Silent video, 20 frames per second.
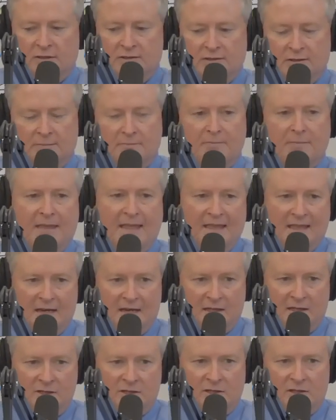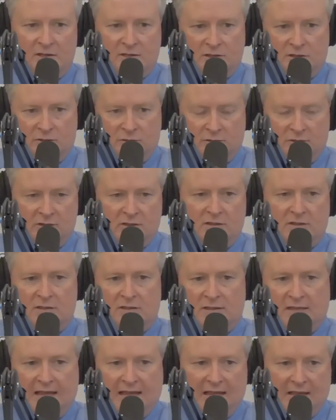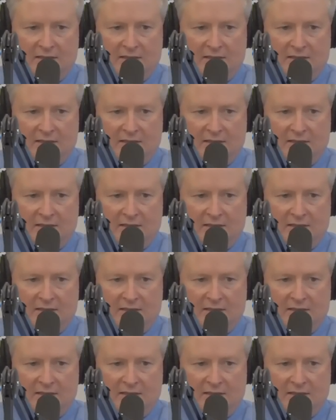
to manage a student's stay